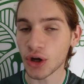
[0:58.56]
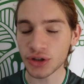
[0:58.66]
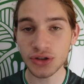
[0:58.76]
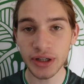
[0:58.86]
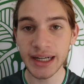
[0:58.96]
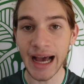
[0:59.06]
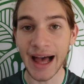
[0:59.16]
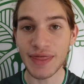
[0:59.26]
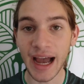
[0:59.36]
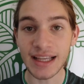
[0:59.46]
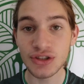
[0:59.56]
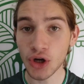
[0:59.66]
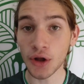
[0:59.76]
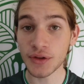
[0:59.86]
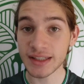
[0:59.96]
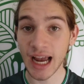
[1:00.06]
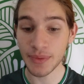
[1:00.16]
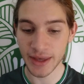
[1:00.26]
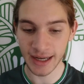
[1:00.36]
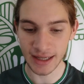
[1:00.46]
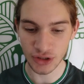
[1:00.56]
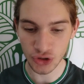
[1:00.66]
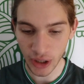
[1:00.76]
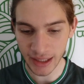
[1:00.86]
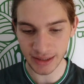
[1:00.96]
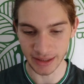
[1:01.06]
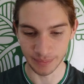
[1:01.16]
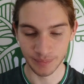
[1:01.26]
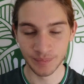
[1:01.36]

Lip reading: Austrian, and that is not the same thing as Australian.